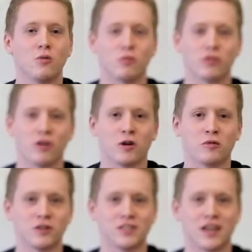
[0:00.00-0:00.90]
work with
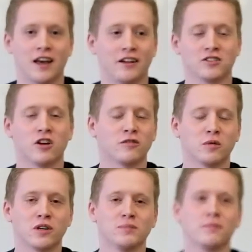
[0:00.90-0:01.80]
hardware and
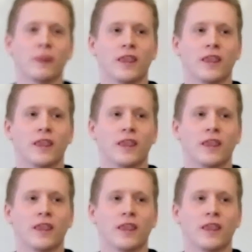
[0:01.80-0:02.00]
software.